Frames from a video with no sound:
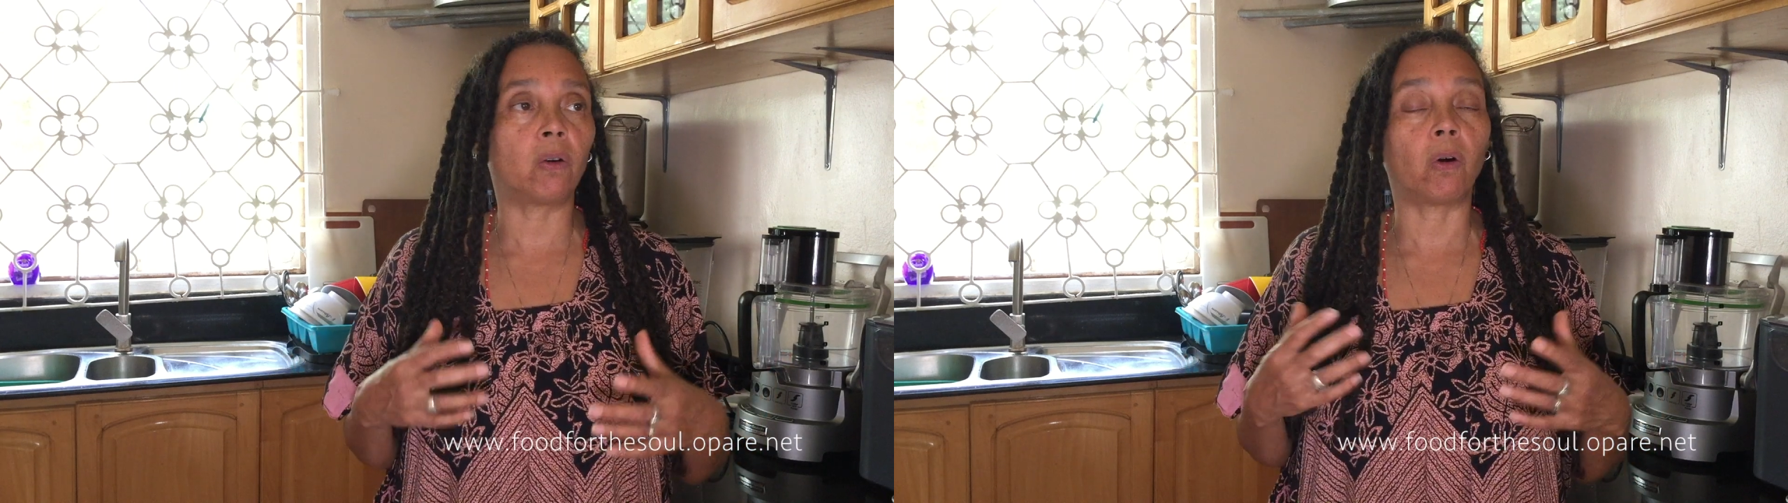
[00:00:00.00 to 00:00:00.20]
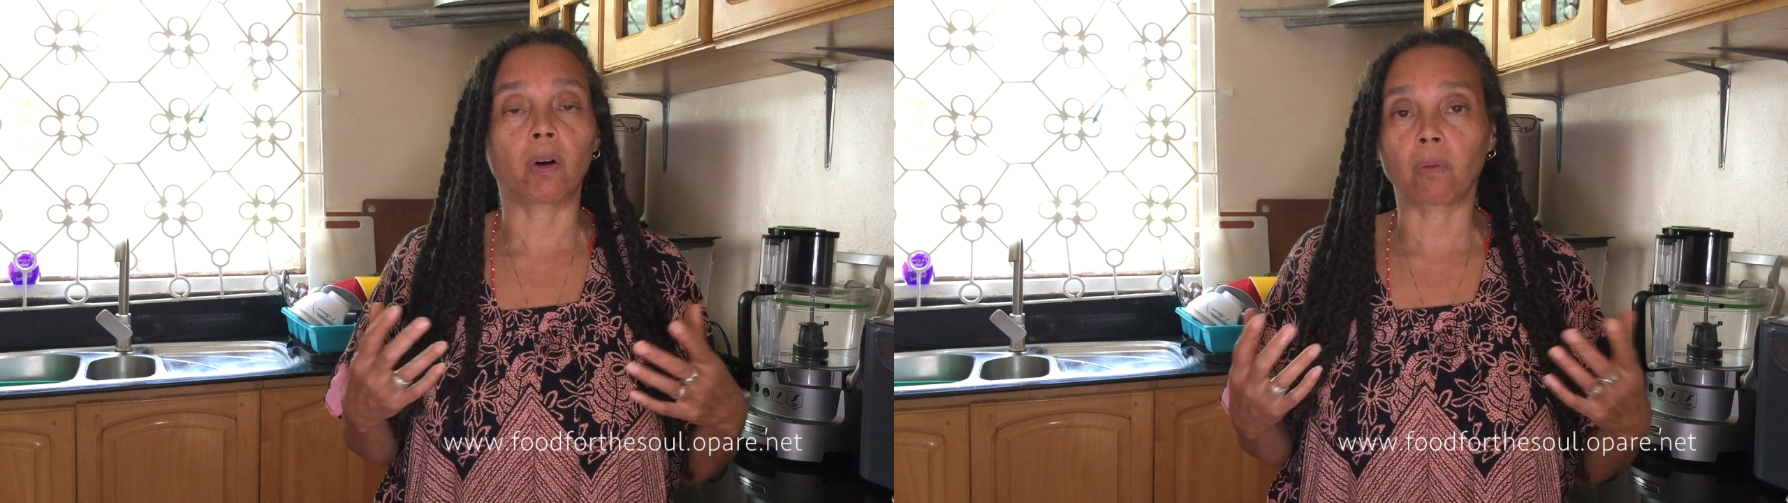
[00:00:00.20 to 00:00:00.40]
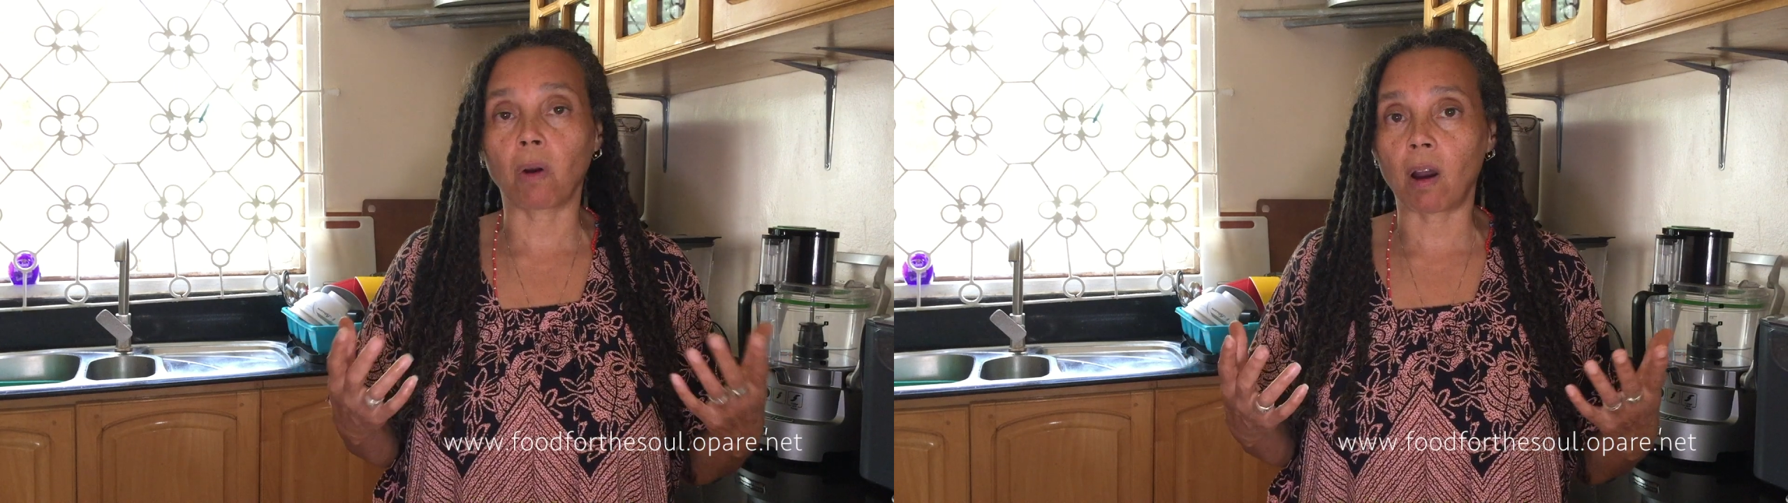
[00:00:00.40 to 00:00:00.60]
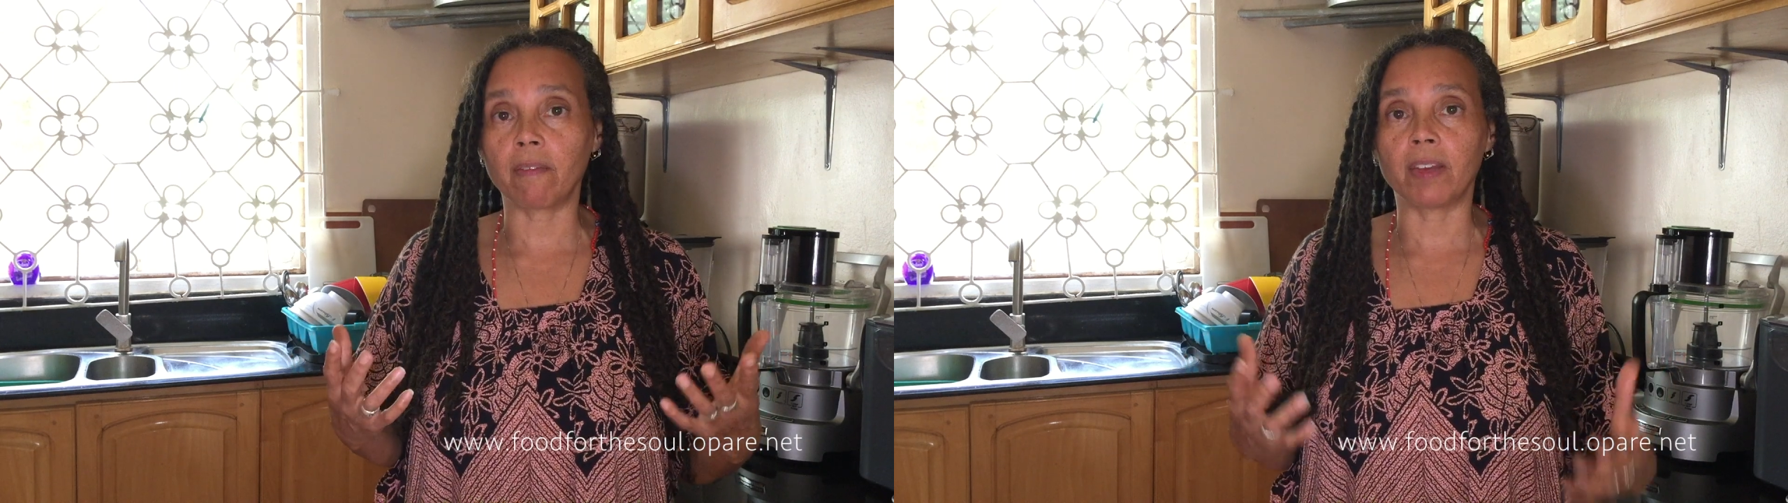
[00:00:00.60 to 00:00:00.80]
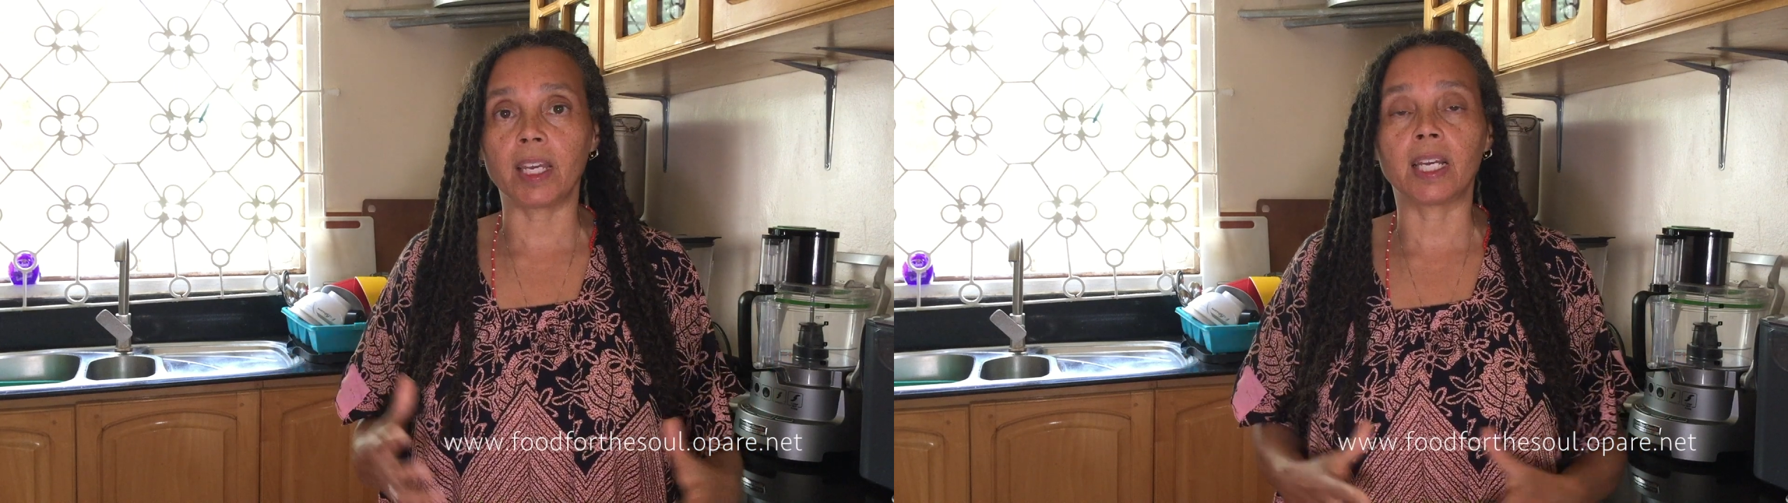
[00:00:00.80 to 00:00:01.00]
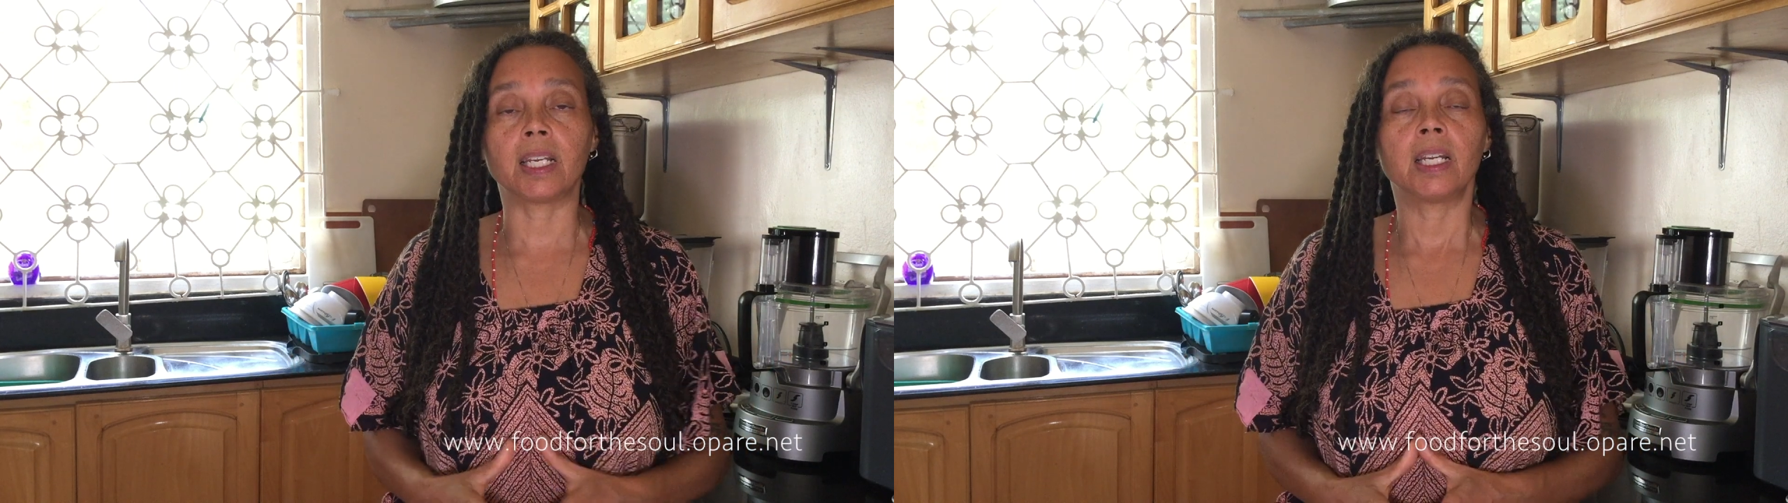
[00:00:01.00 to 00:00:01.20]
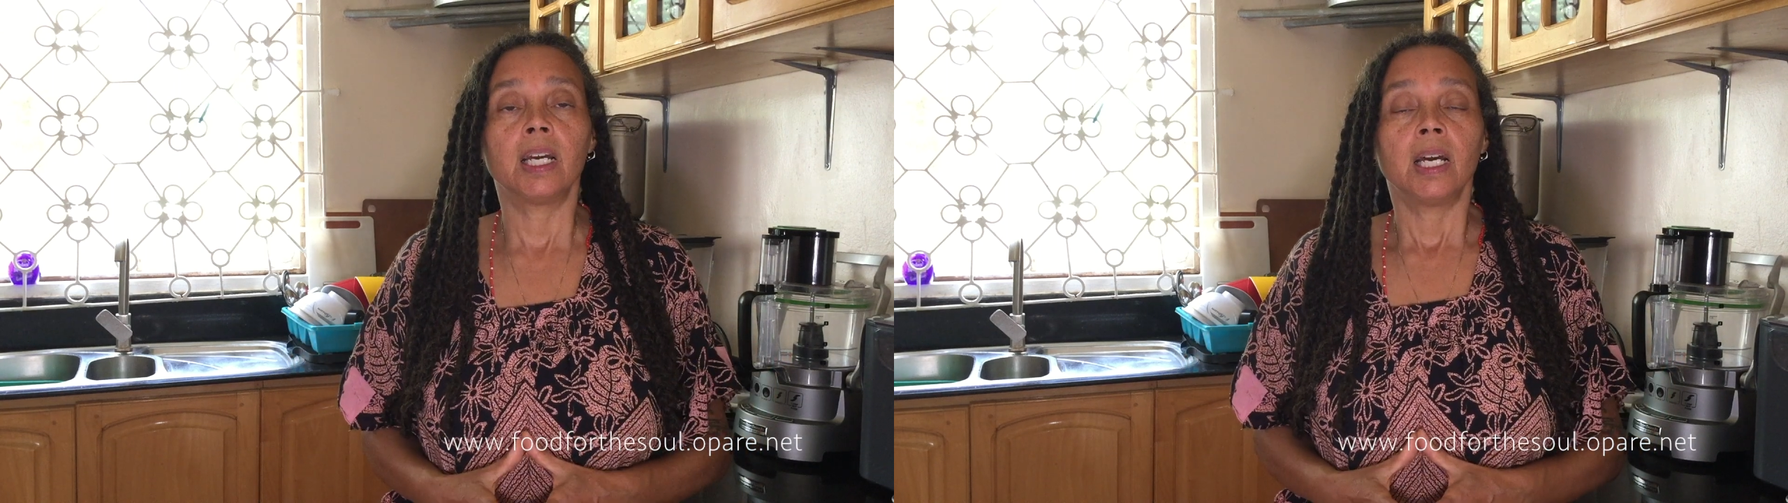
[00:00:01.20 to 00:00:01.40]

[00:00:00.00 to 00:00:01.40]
or raw vegan,